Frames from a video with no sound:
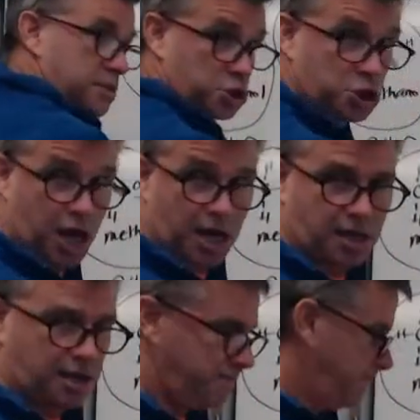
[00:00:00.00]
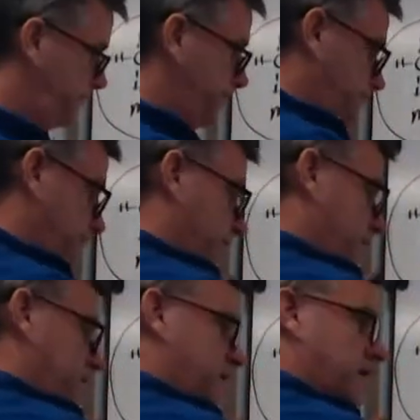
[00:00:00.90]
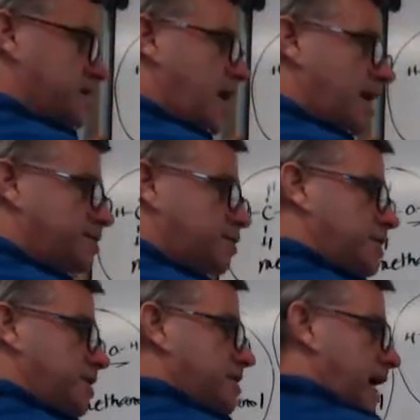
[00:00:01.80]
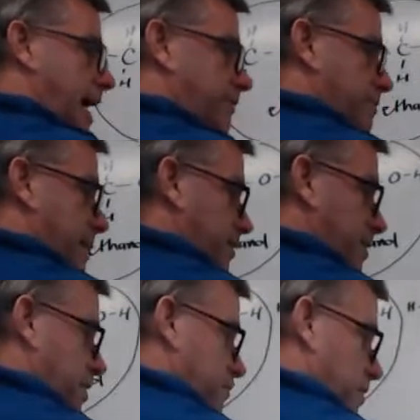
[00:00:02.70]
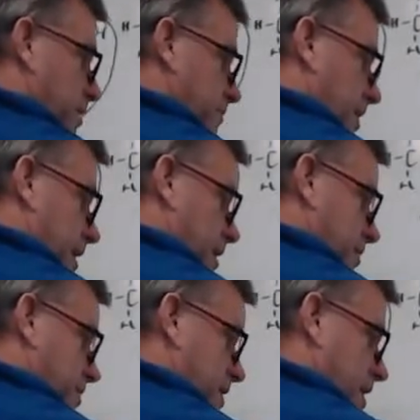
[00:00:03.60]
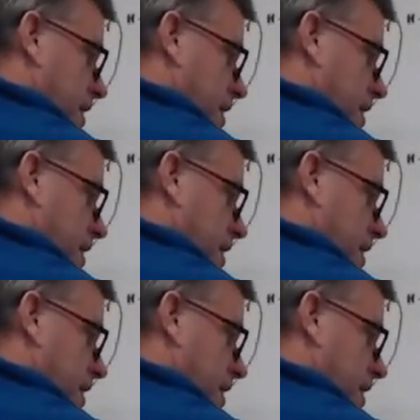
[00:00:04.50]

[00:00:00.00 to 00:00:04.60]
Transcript: check. 6 hydrogens, how about 3 pairs?